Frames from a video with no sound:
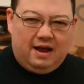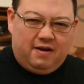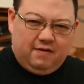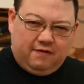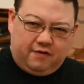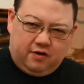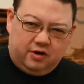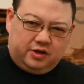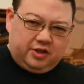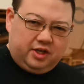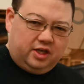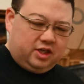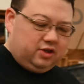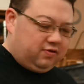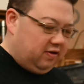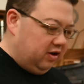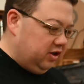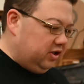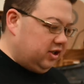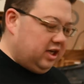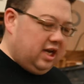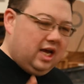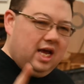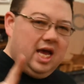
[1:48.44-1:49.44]
first things
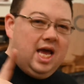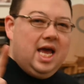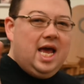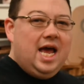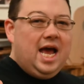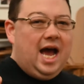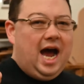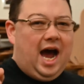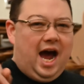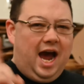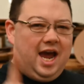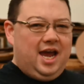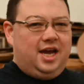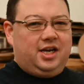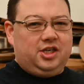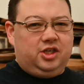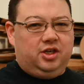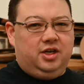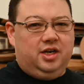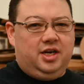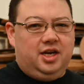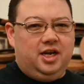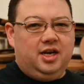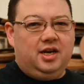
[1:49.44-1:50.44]
first, I
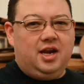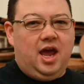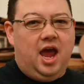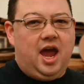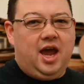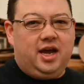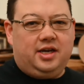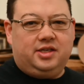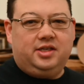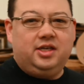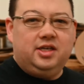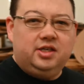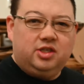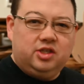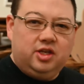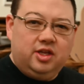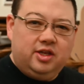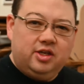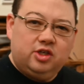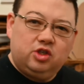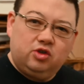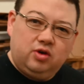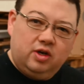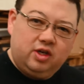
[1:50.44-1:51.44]
actually need access to
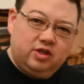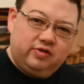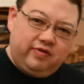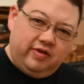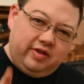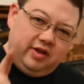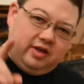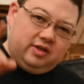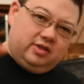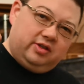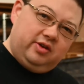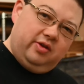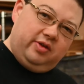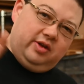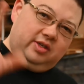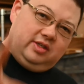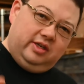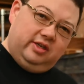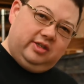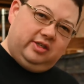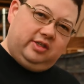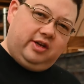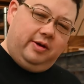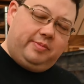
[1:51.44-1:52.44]
the strings for this. So this
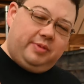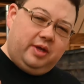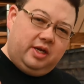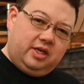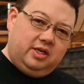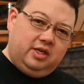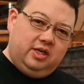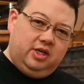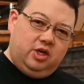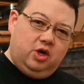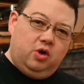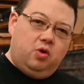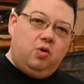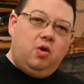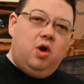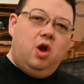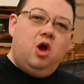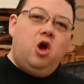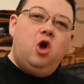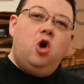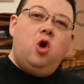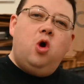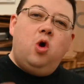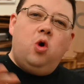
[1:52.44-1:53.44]
is something to do
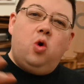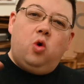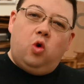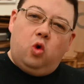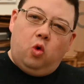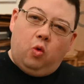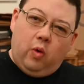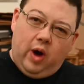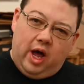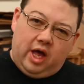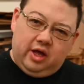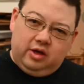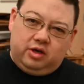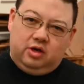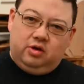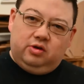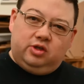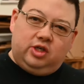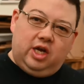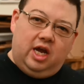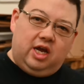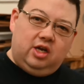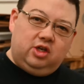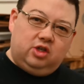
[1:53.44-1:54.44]
while you
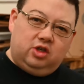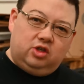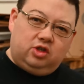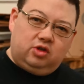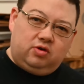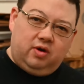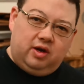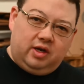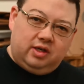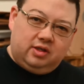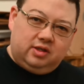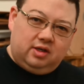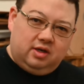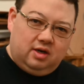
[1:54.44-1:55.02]
change your strings.